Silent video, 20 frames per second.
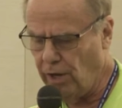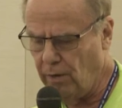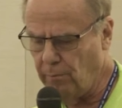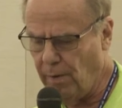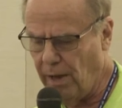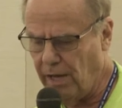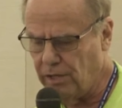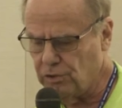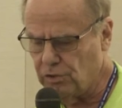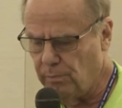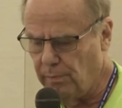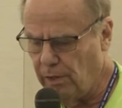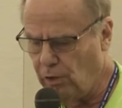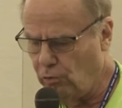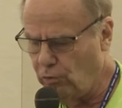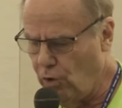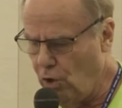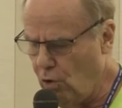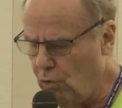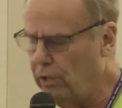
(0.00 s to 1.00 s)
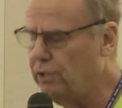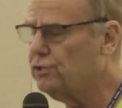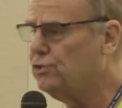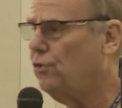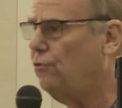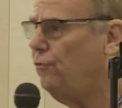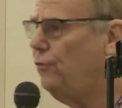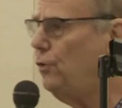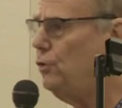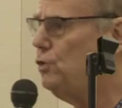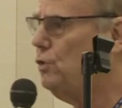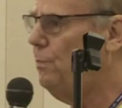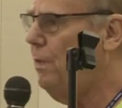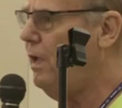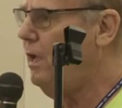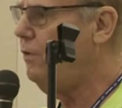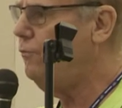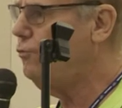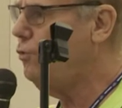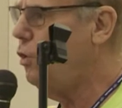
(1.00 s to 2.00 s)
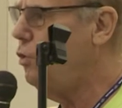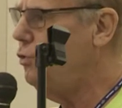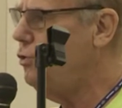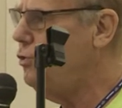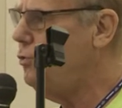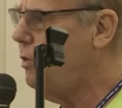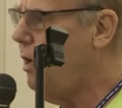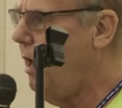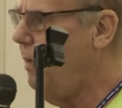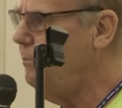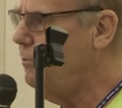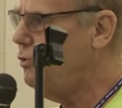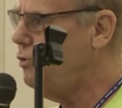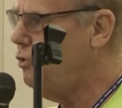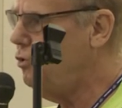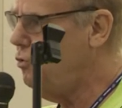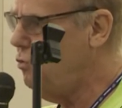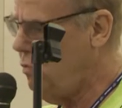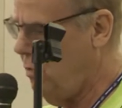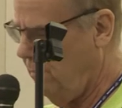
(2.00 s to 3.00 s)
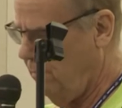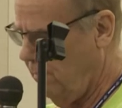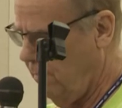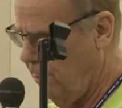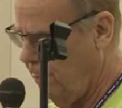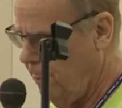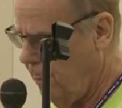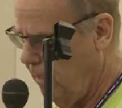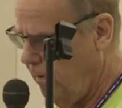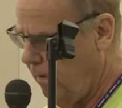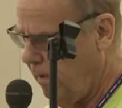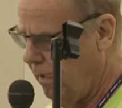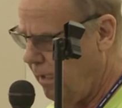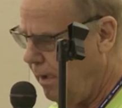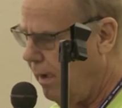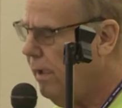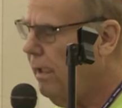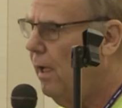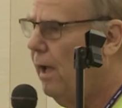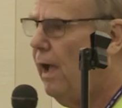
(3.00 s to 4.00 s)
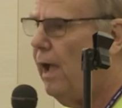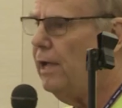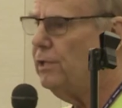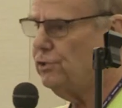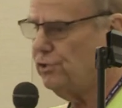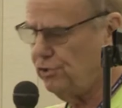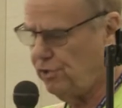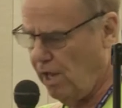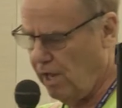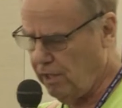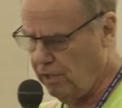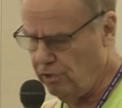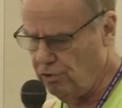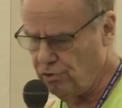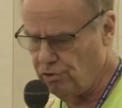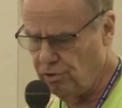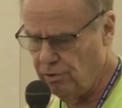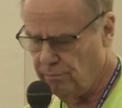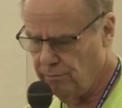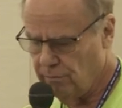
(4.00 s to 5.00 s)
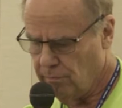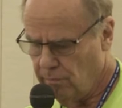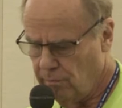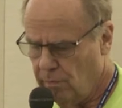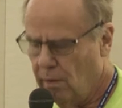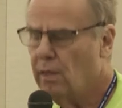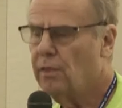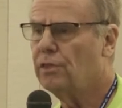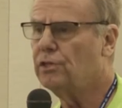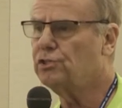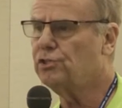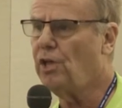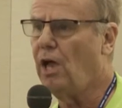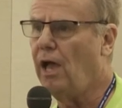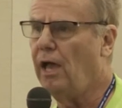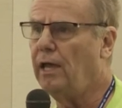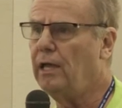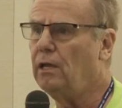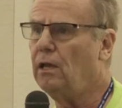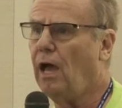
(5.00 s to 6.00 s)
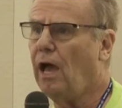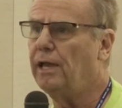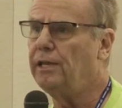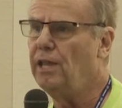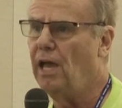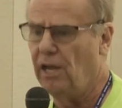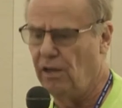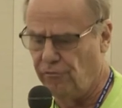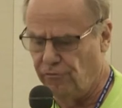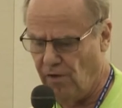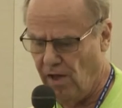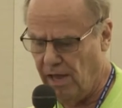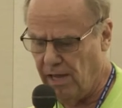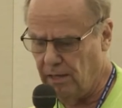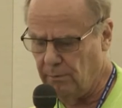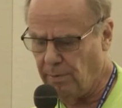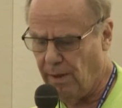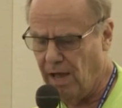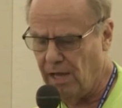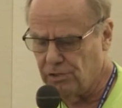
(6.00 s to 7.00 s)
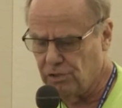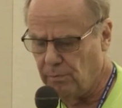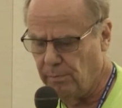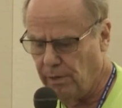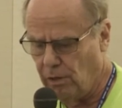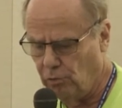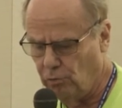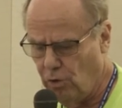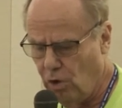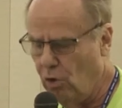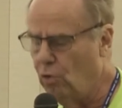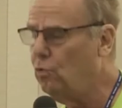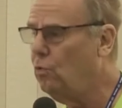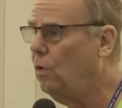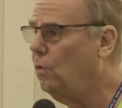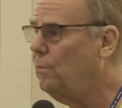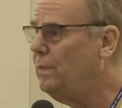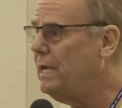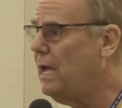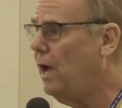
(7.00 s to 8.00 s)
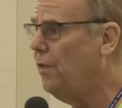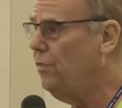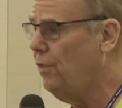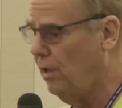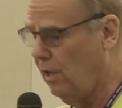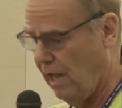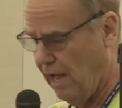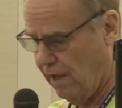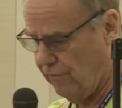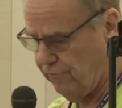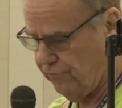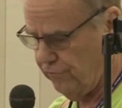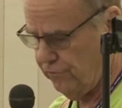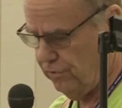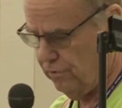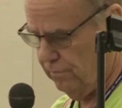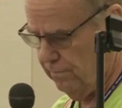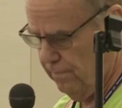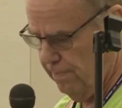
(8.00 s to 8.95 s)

on Possum Hill Road, it's the first paved road you come to. And second, the sign identifying Possum Hill Road will be on the left.